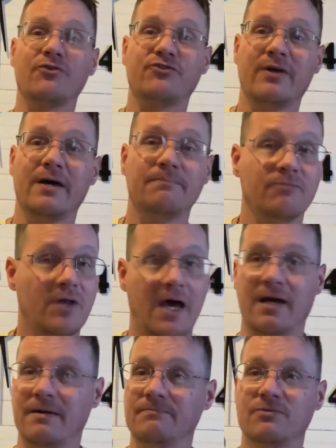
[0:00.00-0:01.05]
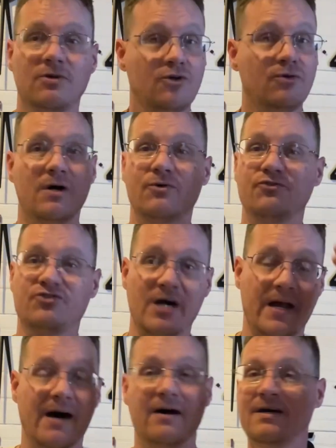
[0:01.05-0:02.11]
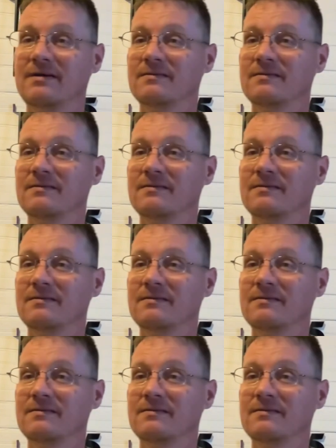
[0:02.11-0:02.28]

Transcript: stay. Hey, kudos, shout out.